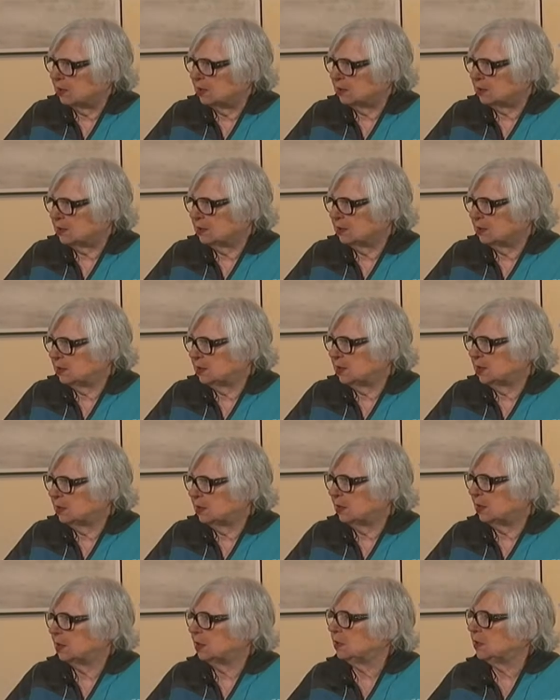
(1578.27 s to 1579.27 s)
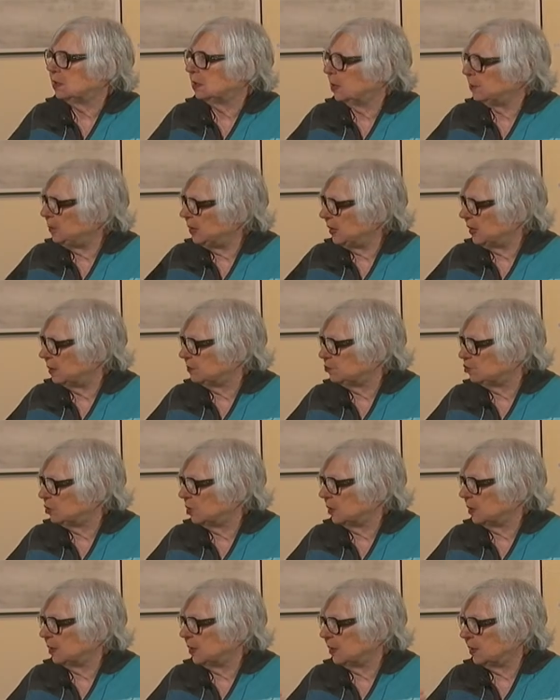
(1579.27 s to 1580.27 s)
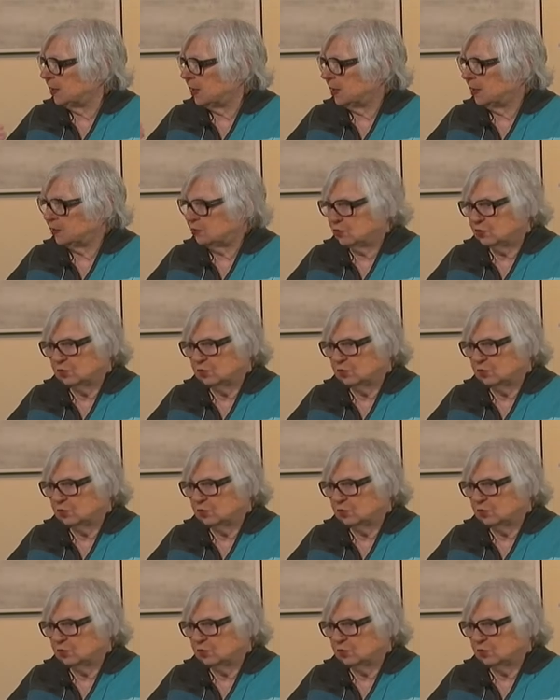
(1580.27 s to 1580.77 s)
hit, a, pickup truck hit our